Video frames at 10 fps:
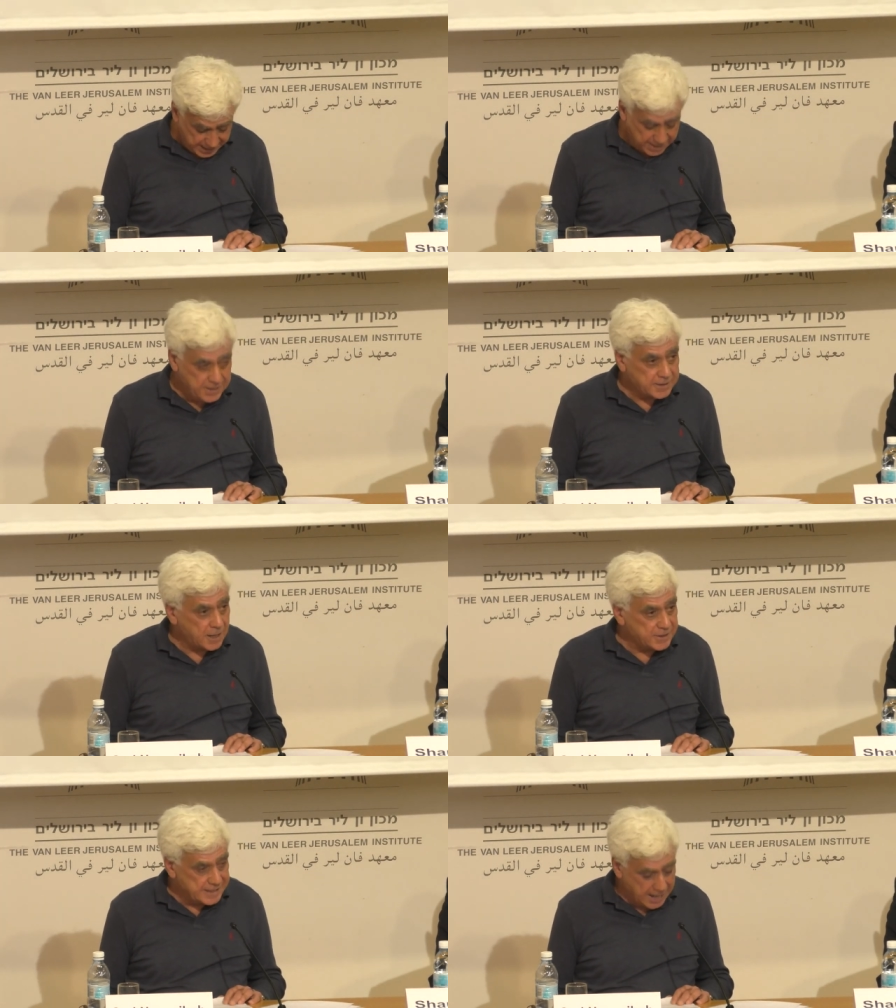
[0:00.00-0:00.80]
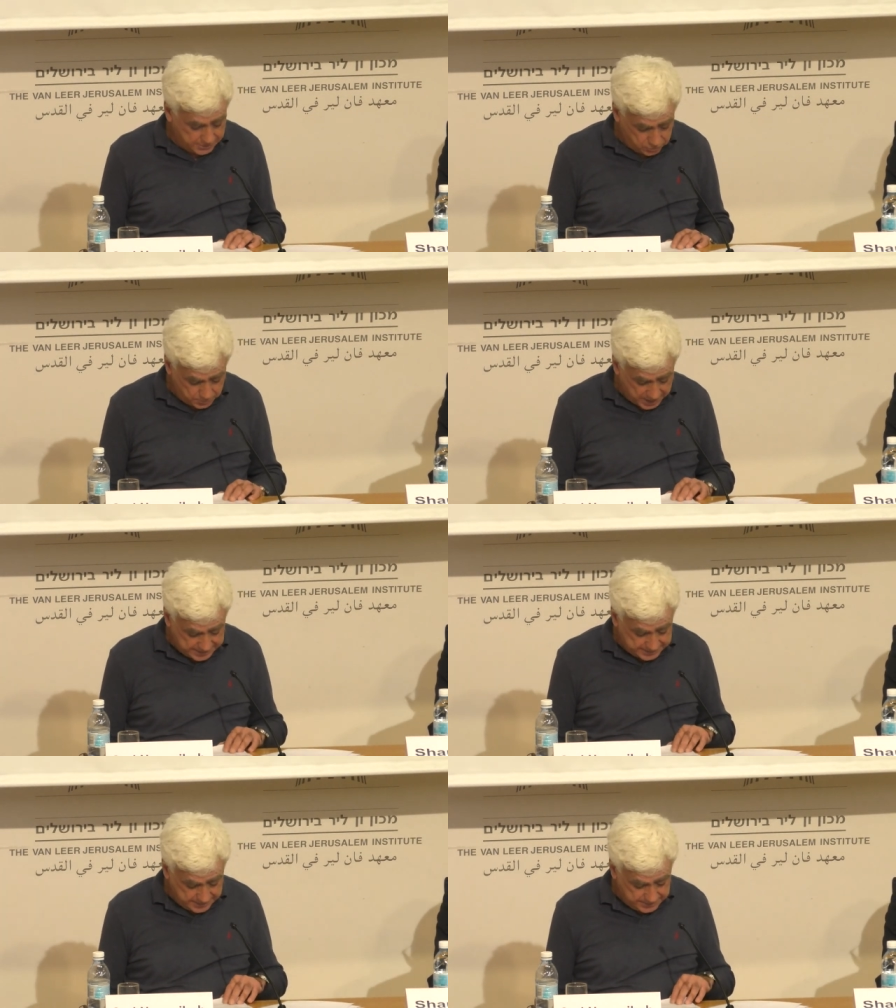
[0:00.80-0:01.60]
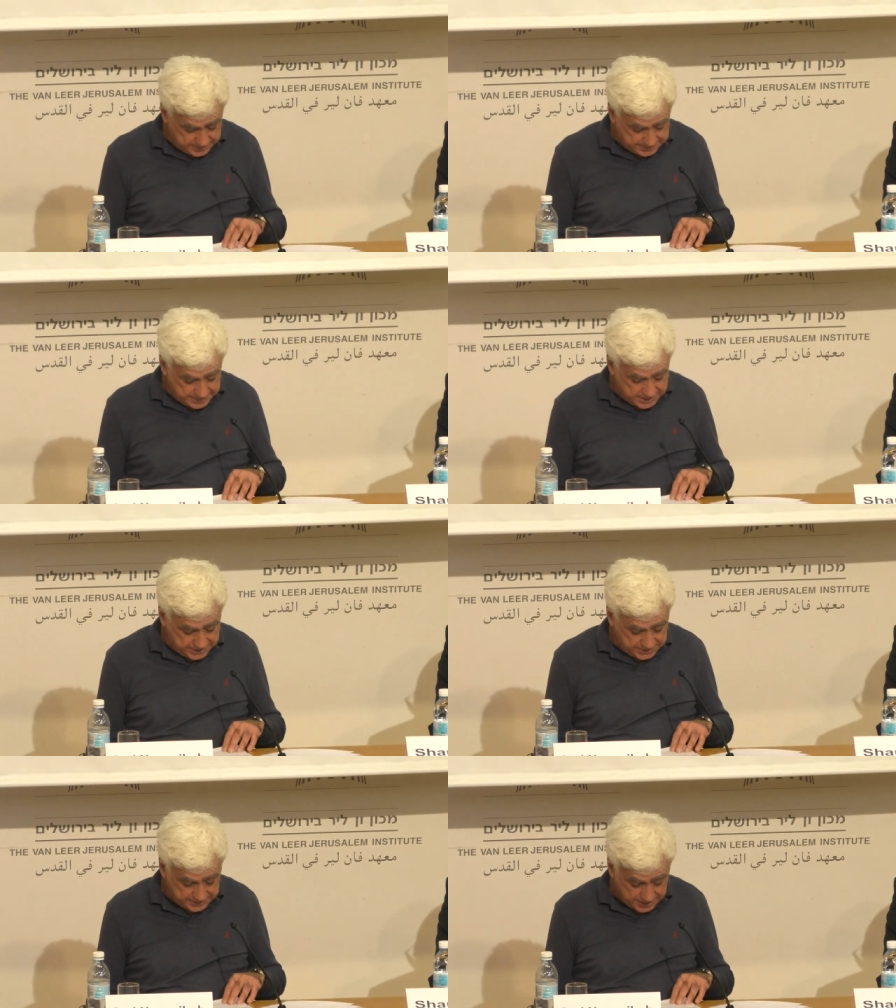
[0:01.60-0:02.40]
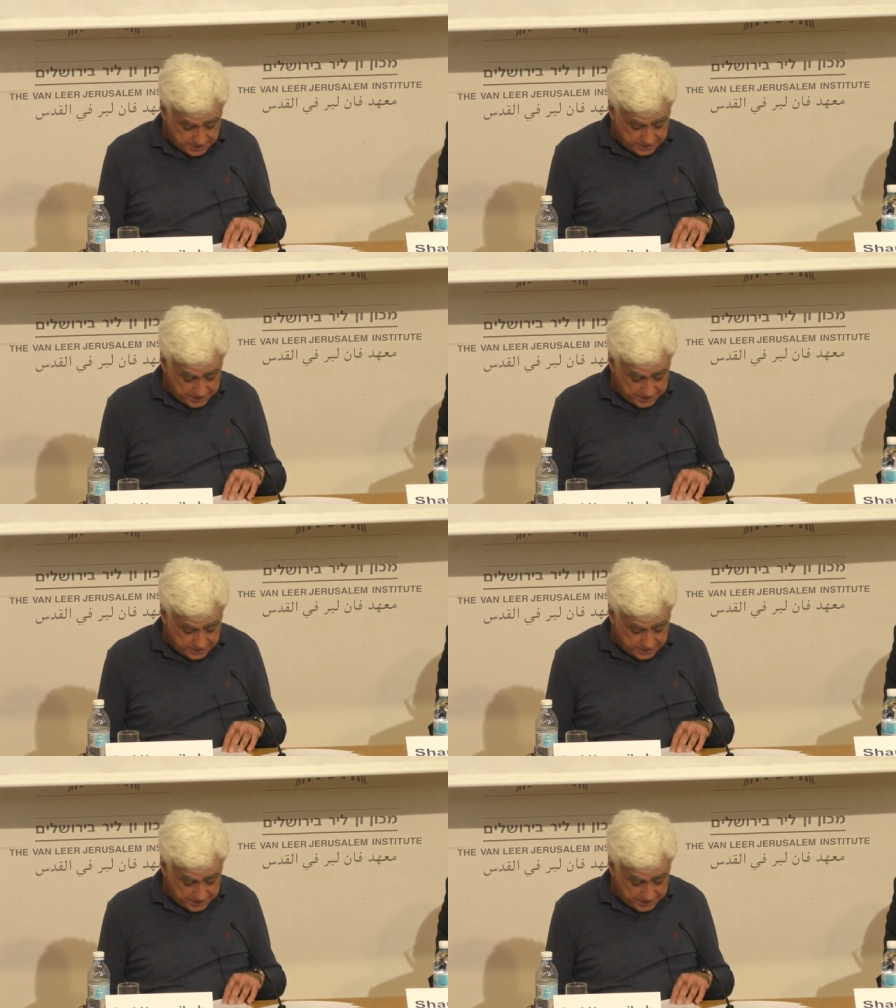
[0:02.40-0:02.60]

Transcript: and that are denied to Palestinians in areas